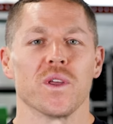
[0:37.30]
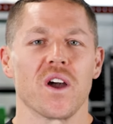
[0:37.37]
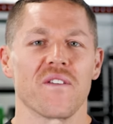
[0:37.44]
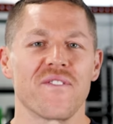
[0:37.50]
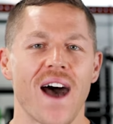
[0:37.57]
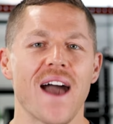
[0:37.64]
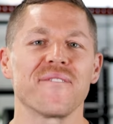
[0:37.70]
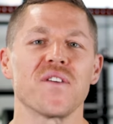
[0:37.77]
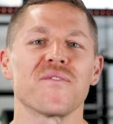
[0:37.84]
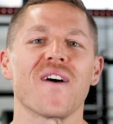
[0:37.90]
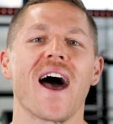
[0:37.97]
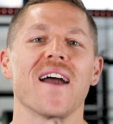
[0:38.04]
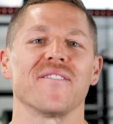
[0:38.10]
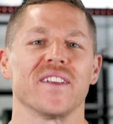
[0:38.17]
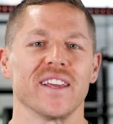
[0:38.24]
With our 5 for
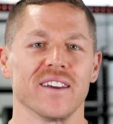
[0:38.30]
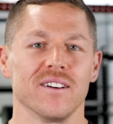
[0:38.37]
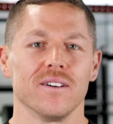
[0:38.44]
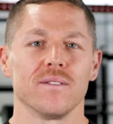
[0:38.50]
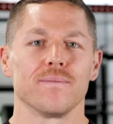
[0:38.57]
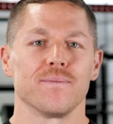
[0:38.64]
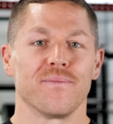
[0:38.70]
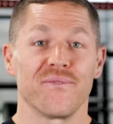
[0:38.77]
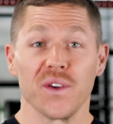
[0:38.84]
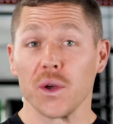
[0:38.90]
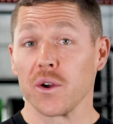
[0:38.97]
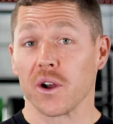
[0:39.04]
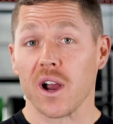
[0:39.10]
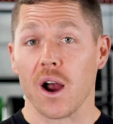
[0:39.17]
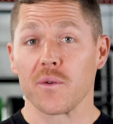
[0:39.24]
5 deal,
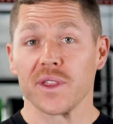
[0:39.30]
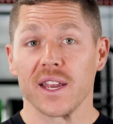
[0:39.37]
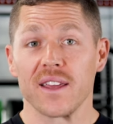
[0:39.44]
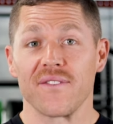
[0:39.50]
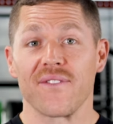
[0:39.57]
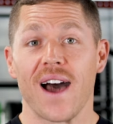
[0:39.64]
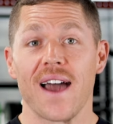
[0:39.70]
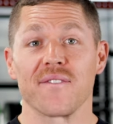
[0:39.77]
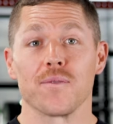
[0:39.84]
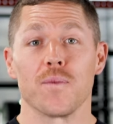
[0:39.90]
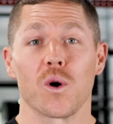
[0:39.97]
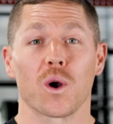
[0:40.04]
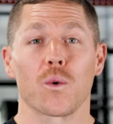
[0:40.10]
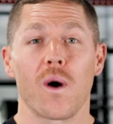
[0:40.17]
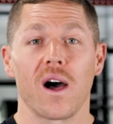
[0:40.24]
fill your cart with any 5 or
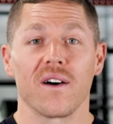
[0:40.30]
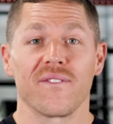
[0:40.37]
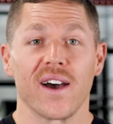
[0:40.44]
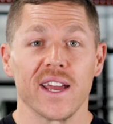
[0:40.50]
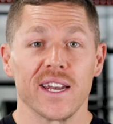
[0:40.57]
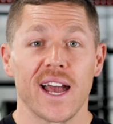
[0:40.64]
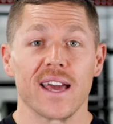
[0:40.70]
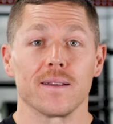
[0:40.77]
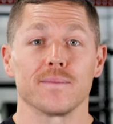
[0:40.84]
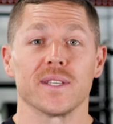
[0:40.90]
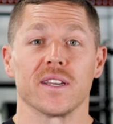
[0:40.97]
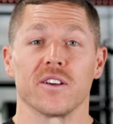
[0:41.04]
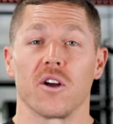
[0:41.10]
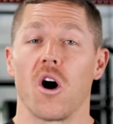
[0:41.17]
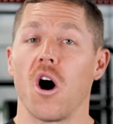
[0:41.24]
more qualifying items
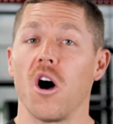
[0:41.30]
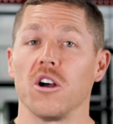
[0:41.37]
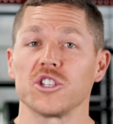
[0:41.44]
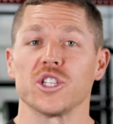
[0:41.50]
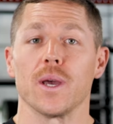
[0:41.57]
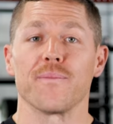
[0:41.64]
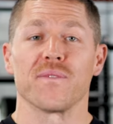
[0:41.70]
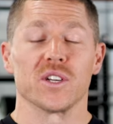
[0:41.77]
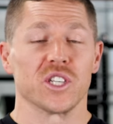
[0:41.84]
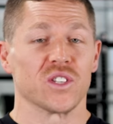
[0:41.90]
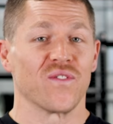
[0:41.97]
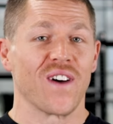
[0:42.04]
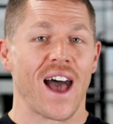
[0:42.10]
and it'll all ship for just